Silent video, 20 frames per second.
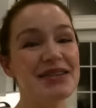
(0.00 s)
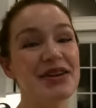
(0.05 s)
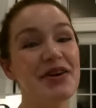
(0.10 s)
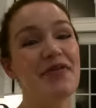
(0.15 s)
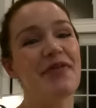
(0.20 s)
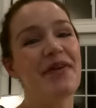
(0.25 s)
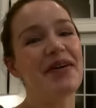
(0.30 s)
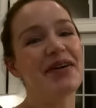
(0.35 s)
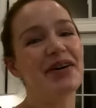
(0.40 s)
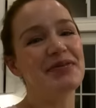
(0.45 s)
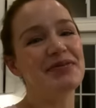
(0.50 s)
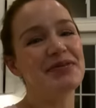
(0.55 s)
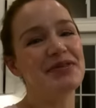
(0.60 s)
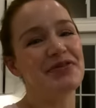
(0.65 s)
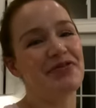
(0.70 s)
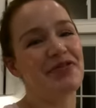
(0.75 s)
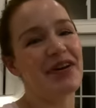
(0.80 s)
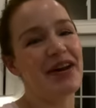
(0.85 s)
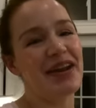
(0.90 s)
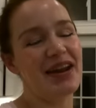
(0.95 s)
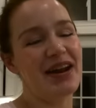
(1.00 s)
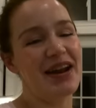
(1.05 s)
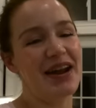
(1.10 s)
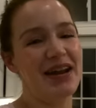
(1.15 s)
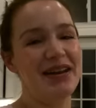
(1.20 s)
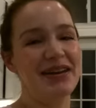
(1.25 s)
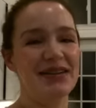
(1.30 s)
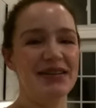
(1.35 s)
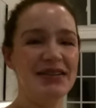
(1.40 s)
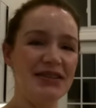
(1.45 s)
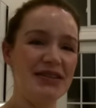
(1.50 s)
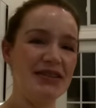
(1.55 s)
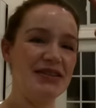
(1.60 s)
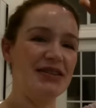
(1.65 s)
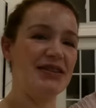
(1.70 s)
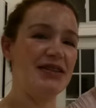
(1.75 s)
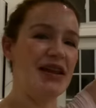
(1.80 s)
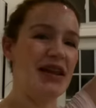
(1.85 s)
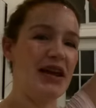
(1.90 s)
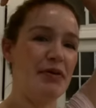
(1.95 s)
Welcome to Friday night. This is
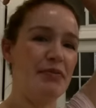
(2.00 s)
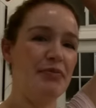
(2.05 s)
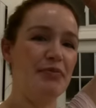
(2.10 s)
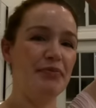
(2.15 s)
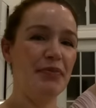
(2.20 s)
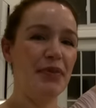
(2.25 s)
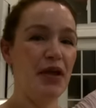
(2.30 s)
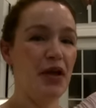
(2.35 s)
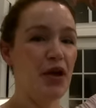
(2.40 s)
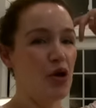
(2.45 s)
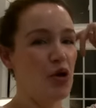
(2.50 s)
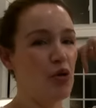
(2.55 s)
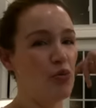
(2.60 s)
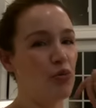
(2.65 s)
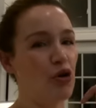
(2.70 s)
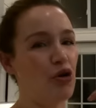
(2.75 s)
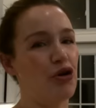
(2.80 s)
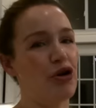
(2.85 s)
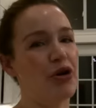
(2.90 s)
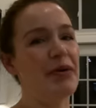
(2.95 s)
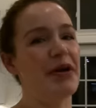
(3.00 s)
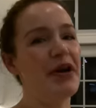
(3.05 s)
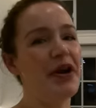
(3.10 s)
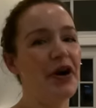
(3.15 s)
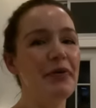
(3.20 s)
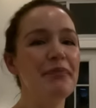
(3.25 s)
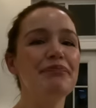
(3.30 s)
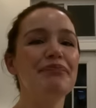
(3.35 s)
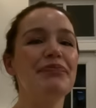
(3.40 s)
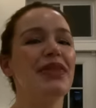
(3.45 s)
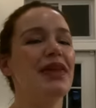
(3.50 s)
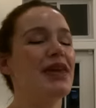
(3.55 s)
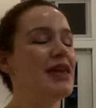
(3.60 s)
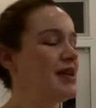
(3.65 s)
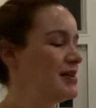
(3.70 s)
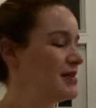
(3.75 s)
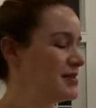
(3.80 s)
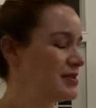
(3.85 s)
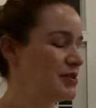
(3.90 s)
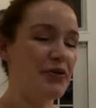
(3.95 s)
the day I ordered my hair,
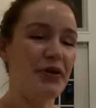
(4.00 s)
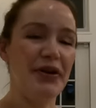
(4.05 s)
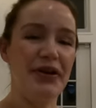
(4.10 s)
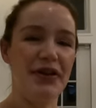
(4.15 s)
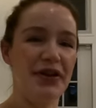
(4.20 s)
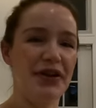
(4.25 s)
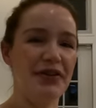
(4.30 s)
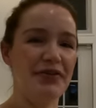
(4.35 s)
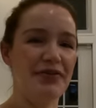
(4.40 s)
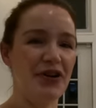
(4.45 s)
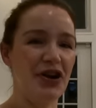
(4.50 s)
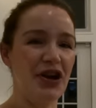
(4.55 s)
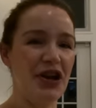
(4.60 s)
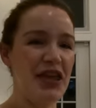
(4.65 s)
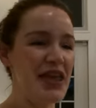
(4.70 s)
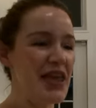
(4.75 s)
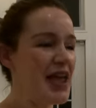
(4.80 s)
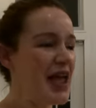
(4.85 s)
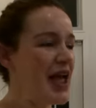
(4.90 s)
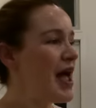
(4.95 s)
so I look funky.